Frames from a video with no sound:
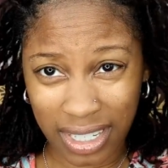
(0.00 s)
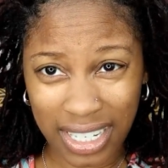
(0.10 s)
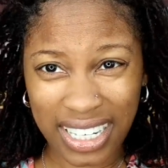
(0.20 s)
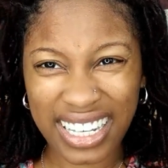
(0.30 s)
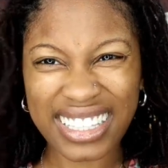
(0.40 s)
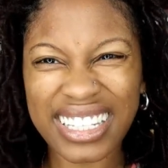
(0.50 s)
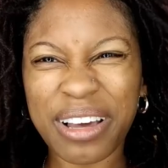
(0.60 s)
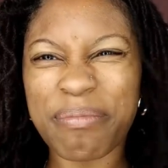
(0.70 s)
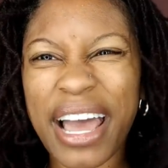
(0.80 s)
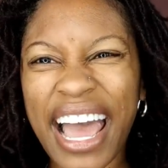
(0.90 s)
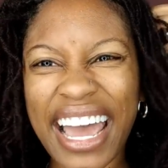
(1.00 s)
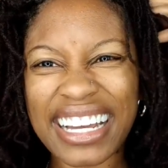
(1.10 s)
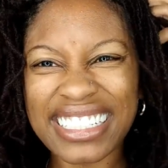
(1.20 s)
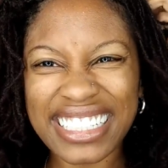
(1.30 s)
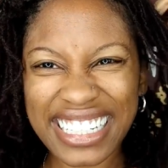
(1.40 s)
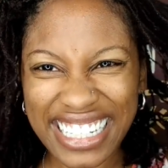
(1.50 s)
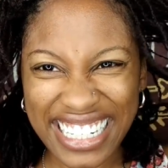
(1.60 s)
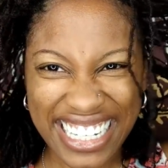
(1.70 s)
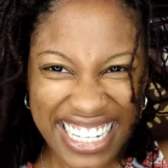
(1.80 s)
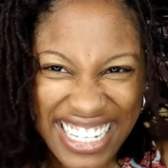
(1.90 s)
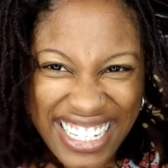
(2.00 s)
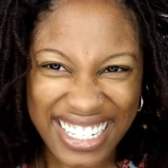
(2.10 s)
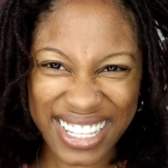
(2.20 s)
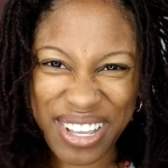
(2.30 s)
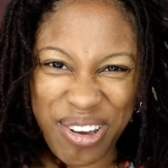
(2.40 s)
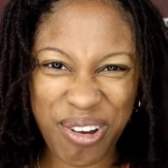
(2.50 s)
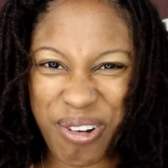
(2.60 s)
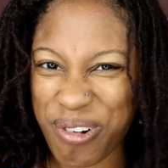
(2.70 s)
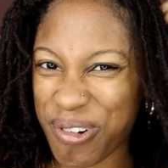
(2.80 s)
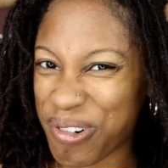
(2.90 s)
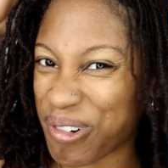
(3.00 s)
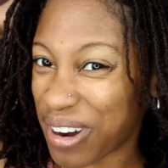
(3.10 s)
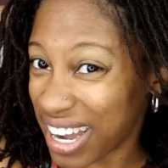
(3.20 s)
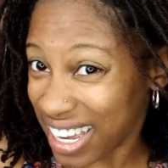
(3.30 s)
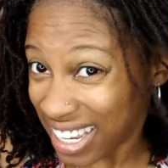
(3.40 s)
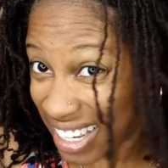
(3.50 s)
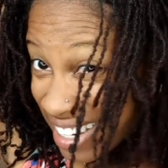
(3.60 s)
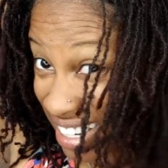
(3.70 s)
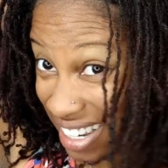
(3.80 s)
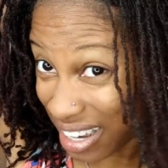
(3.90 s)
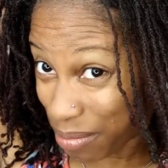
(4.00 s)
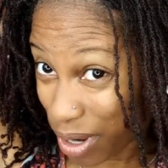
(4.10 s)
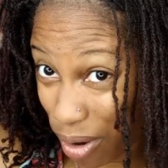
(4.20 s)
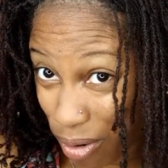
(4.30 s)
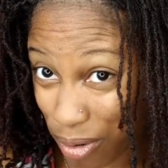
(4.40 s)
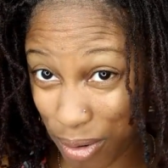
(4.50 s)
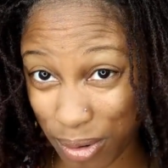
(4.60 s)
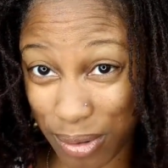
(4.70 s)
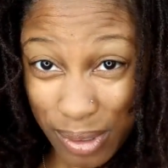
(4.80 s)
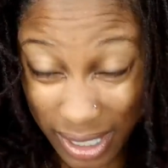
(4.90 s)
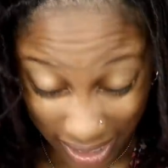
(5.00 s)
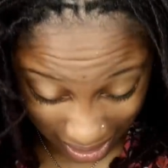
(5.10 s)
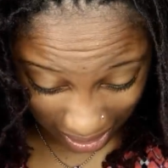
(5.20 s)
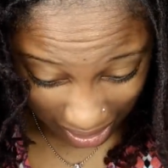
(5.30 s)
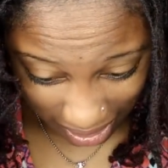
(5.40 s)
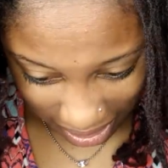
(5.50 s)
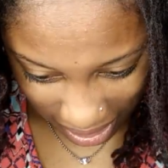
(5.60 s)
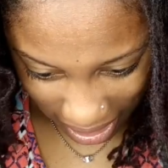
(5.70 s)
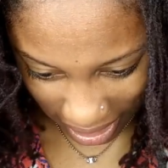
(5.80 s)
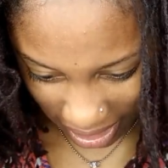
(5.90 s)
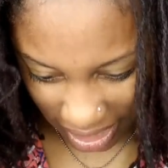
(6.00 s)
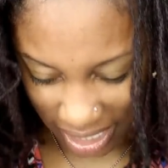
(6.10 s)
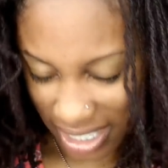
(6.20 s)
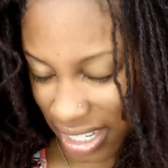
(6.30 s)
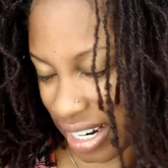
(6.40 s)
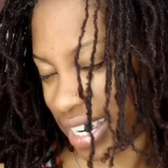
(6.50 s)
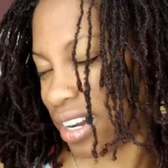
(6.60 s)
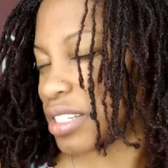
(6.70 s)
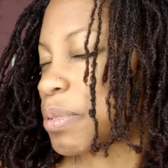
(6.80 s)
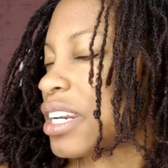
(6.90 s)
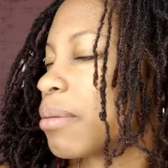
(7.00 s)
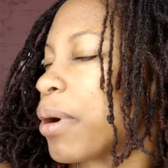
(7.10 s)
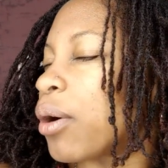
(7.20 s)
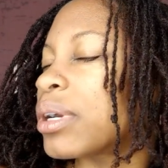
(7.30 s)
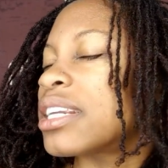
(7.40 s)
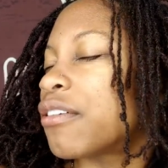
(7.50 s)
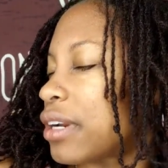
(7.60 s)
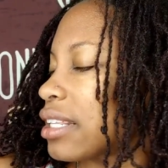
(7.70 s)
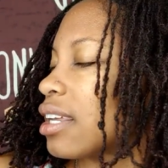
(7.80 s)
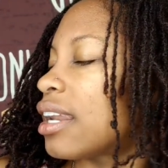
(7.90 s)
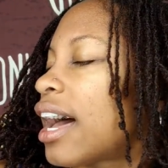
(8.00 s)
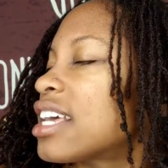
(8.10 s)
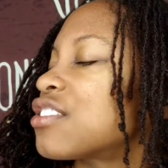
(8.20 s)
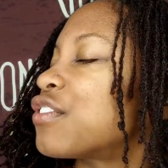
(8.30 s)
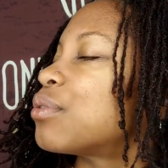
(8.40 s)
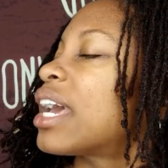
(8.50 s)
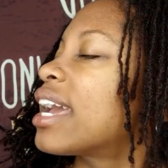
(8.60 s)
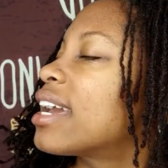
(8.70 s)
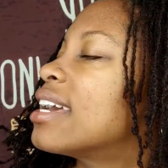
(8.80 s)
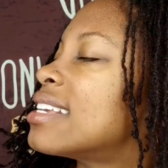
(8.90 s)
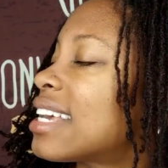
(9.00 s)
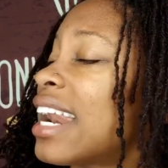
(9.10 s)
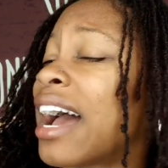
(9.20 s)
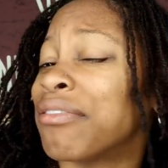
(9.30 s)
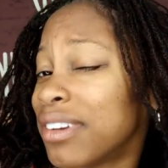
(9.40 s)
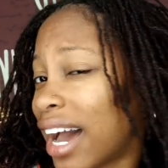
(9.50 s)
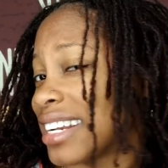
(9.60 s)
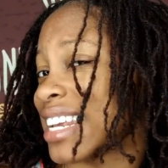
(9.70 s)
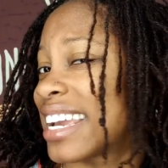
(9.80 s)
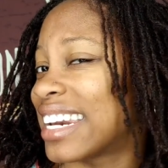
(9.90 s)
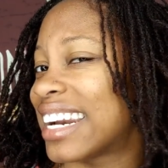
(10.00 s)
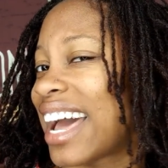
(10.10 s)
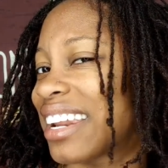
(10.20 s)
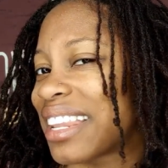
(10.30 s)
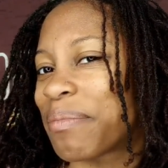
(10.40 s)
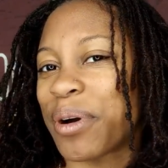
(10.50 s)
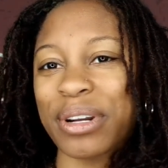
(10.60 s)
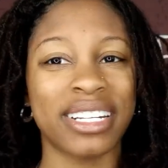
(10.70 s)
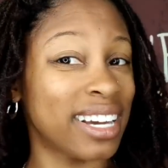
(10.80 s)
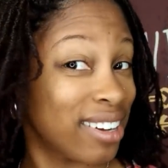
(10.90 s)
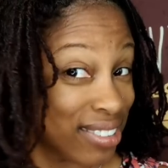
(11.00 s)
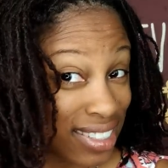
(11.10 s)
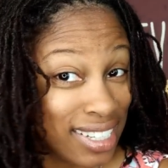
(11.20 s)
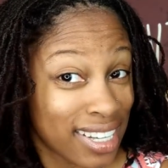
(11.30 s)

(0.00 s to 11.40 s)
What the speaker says: Look at them edges though. Come on. Sorry, y'all. It's been in a ponytail for like the last few days and I'm not taking it out of that ponytail.